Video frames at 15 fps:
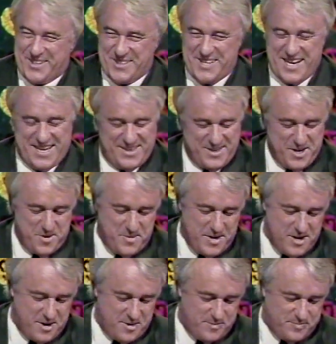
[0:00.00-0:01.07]
All right, here we
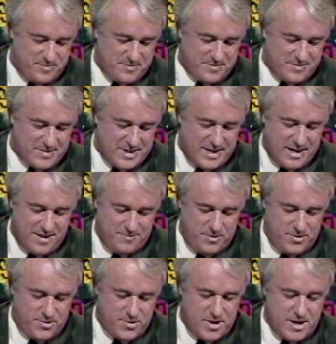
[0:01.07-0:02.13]
go. Level
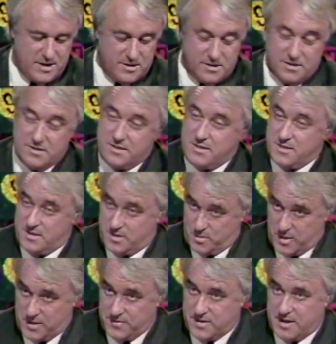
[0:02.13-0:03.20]
three and just
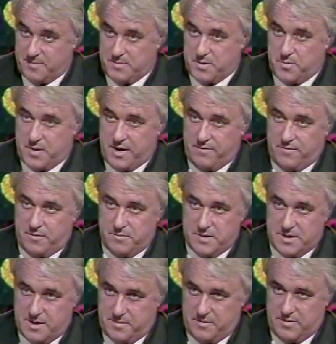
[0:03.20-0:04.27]
12 steps away from
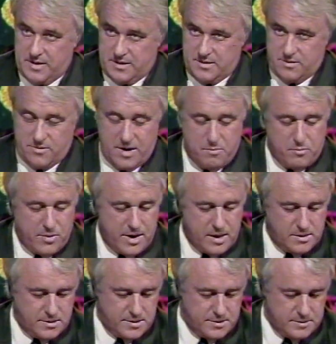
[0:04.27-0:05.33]
some of these great
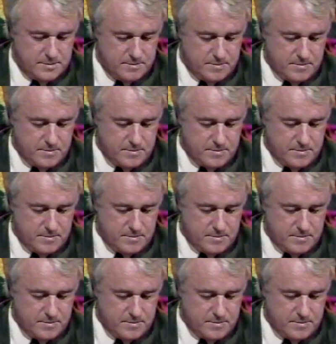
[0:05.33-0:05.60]
prizes.